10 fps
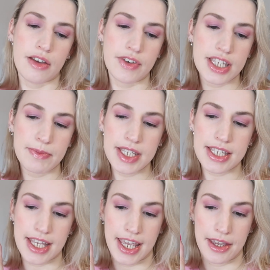Vitamin
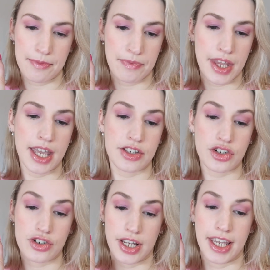C is a
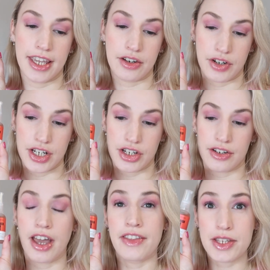tricky
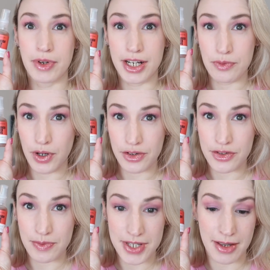ingredient, and this one is one
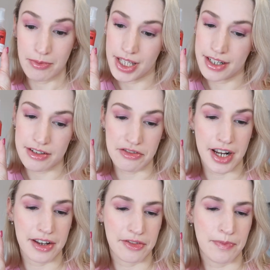hundred percent plant
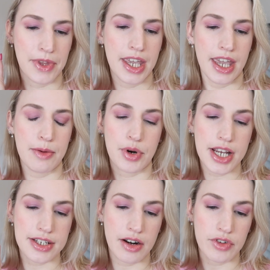derived. It
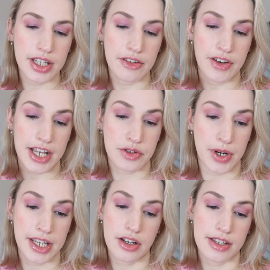breaks down really fast
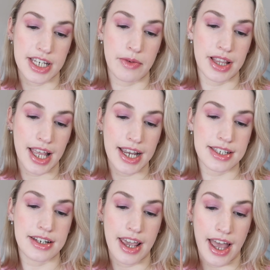when in contact with
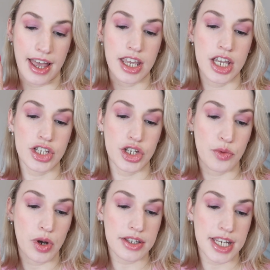light and air, so you
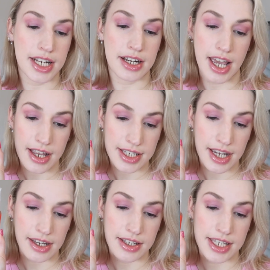want it in an
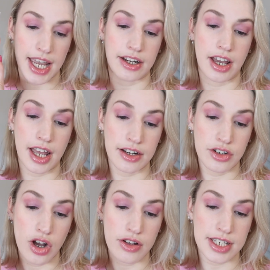airtight container and
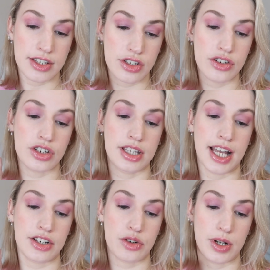not in such a
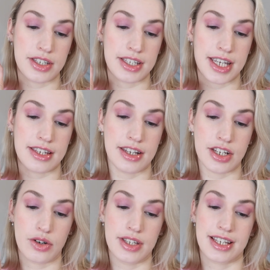large quantities that
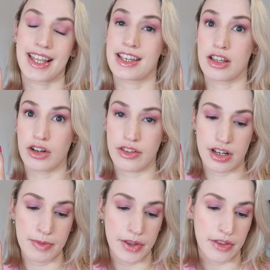it's going to last longer
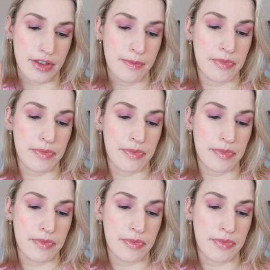than a month.